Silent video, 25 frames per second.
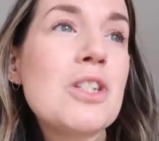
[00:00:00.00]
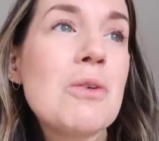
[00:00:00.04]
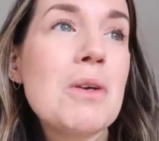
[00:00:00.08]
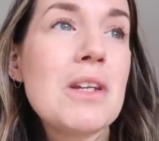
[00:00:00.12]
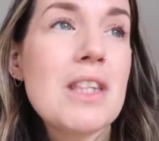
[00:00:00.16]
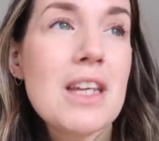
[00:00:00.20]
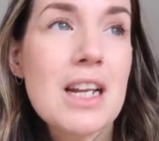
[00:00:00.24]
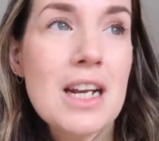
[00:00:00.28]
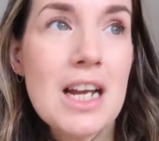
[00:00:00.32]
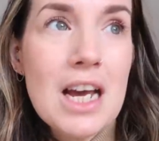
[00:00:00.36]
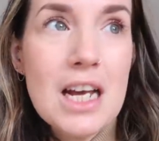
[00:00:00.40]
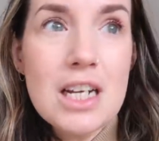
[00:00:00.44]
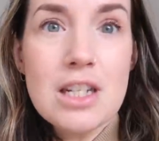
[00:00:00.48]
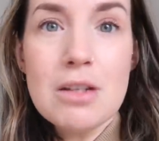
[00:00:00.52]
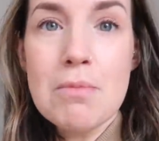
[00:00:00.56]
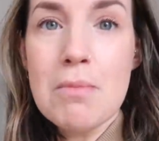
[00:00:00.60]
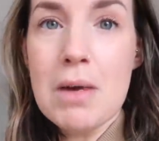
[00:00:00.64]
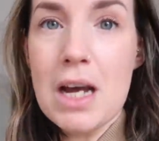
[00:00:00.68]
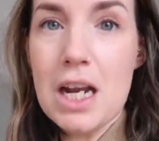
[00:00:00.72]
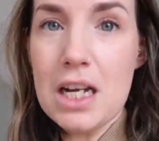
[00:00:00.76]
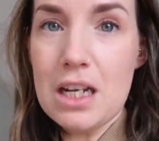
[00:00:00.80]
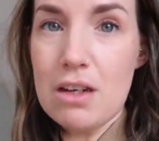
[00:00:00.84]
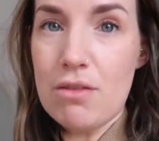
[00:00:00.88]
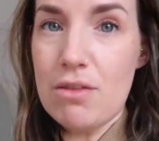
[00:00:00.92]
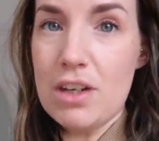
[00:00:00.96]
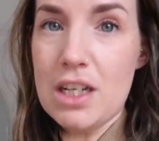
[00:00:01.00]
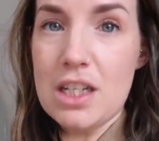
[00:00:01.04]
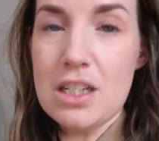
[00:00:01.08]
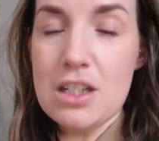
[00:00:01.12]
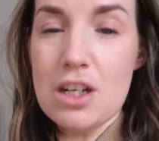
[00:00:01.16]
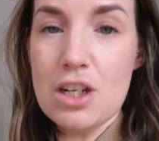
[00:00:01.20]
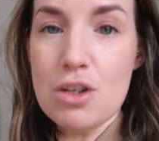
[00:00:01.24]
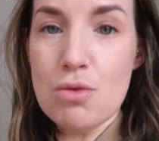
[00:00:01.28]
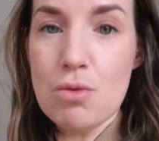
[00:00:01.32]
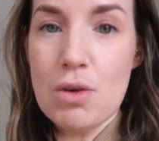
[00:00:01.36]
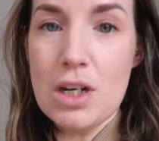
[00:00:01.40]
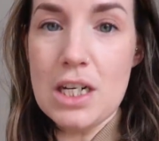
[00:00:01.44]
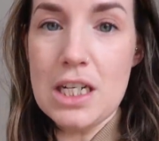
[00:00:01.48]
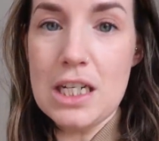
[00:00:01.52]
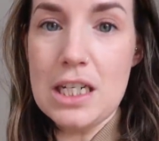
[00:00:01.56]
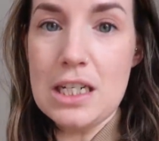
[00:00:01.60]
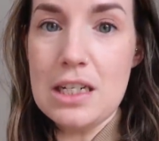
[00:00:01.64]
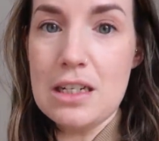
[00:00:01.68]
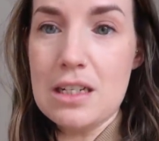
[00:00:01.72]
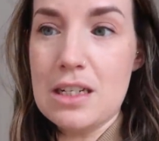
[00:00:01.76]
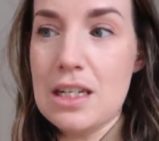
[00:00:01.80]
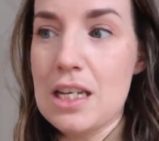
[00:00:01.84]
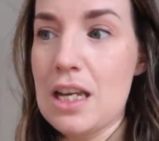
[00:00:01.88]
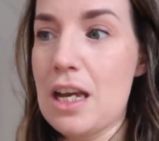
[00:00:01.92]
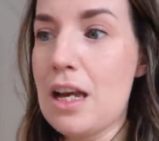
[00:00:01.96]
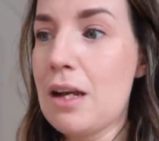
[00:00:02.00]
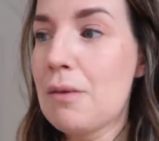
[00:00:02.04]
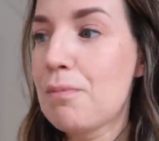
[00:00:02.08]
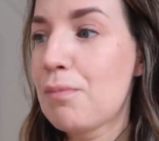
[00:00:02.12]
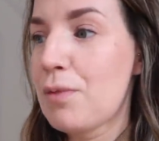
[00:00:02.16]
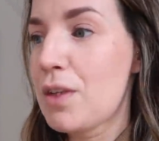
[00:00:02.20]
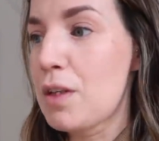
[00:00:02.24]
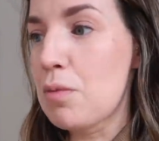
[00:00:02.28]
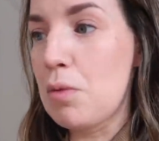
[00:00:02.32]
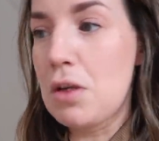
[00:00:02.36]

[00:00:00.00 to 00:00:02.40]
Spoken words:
So I then had to madly research what I needed to get,